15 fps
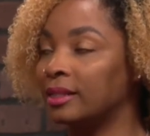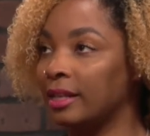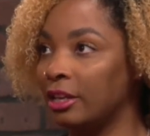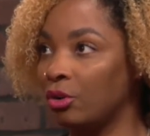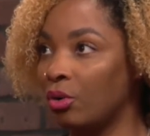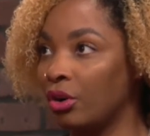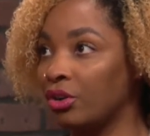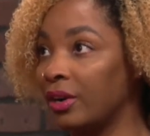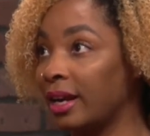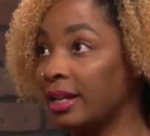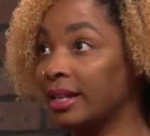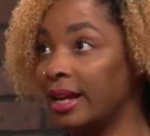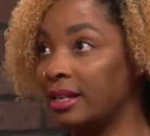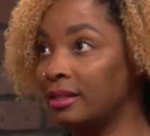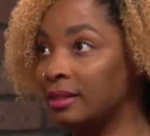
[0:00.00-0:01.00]
say you order a
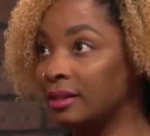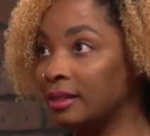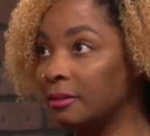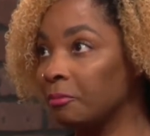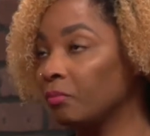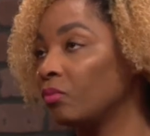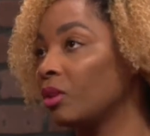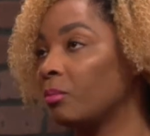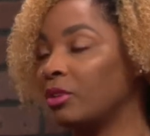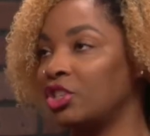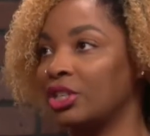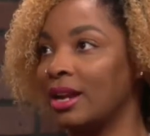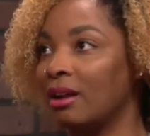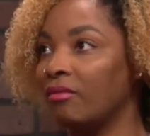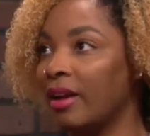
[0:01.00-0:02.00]
cleanse, mm-hmm. but yep.
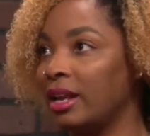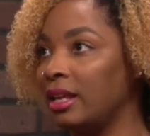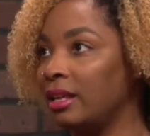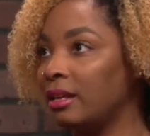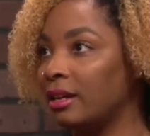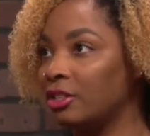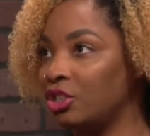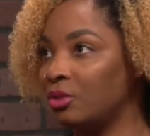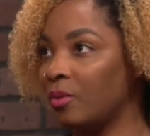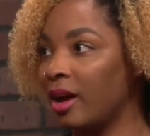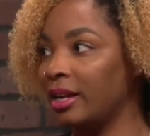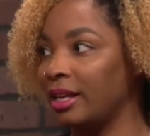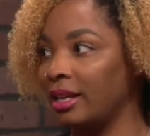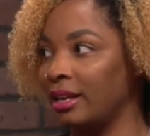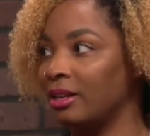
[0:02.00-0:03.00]
you're not ready because you
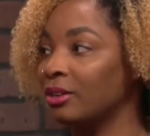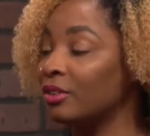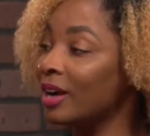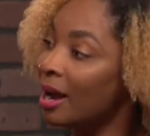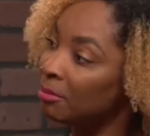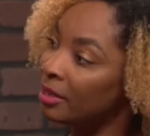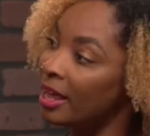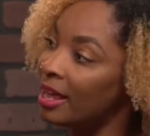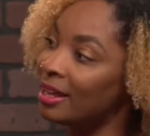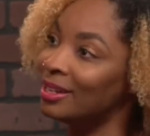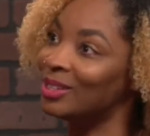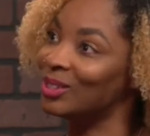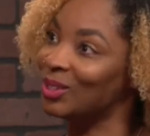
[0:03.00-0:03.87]
want to eat crab legs